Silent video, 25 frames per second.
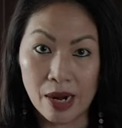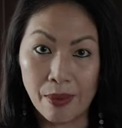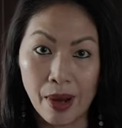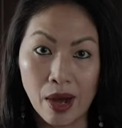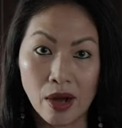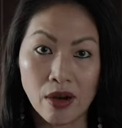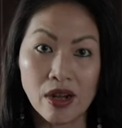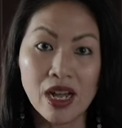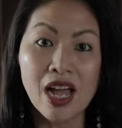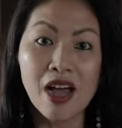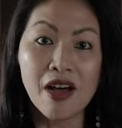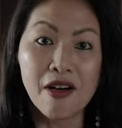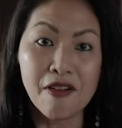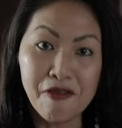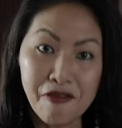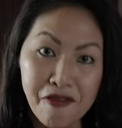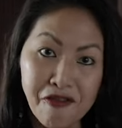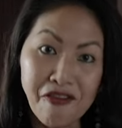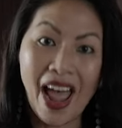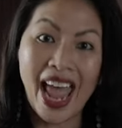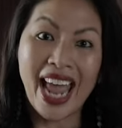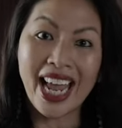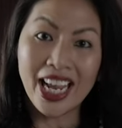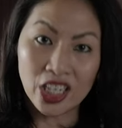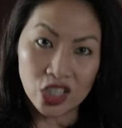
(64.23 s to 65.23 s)
about
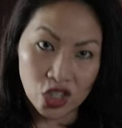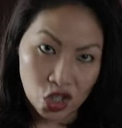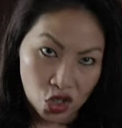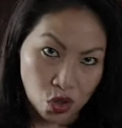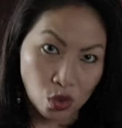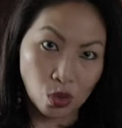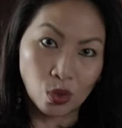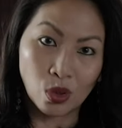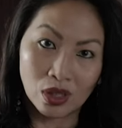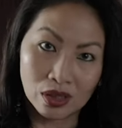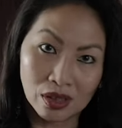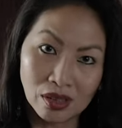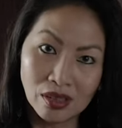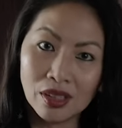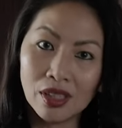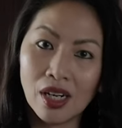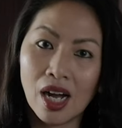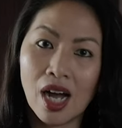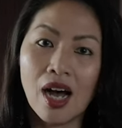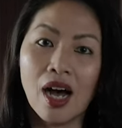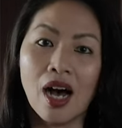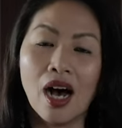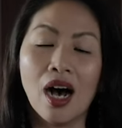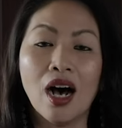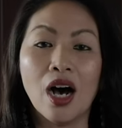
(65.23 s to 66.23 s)
factual
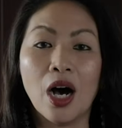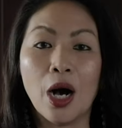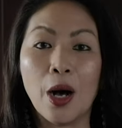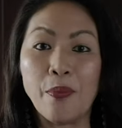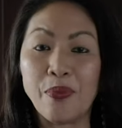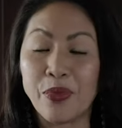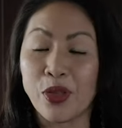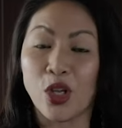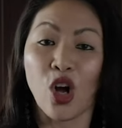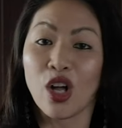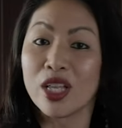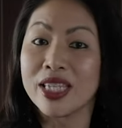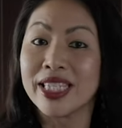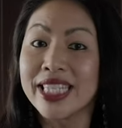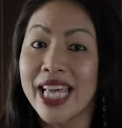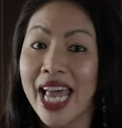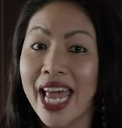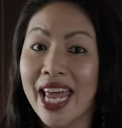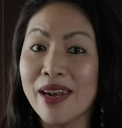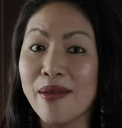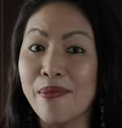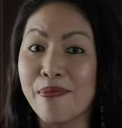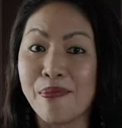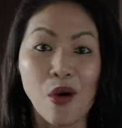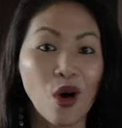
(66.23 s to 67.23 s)

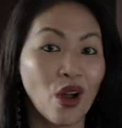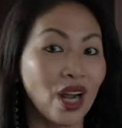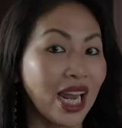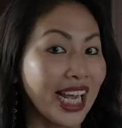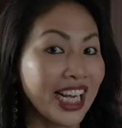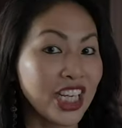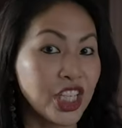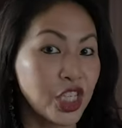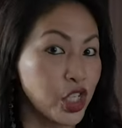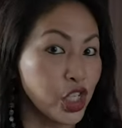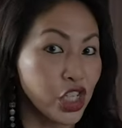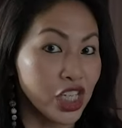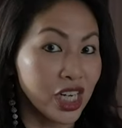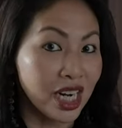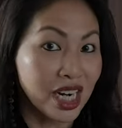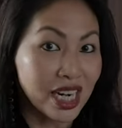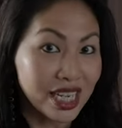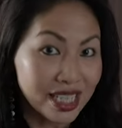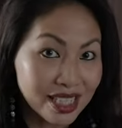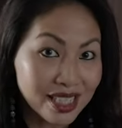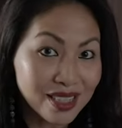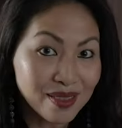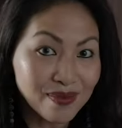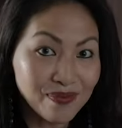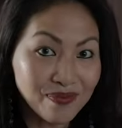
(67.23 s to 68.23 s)
content, more like
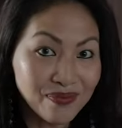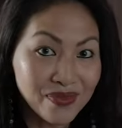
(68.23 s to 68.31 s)
journalism,